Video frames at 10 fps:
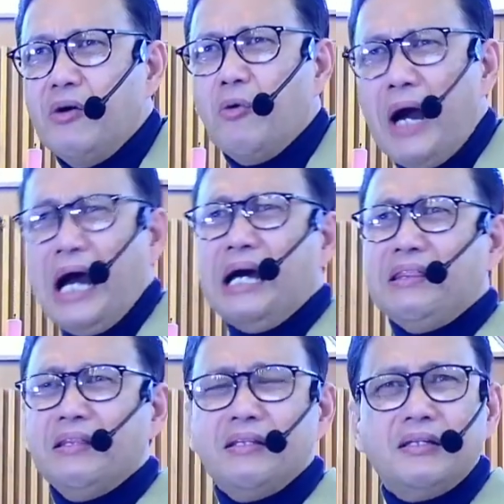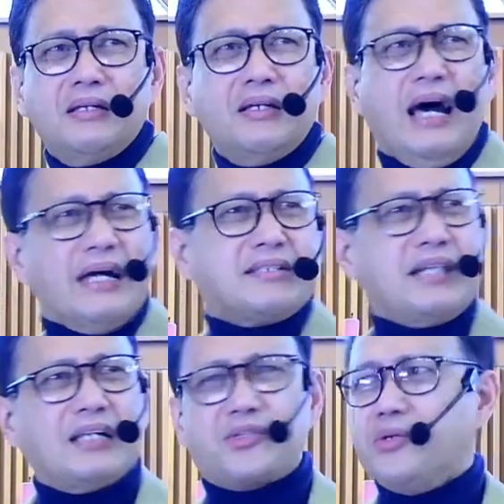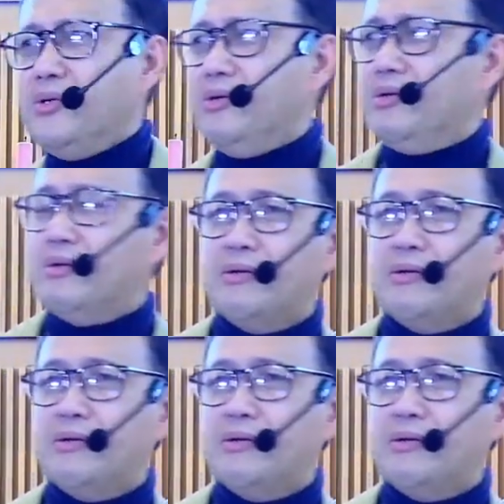what? That's not true.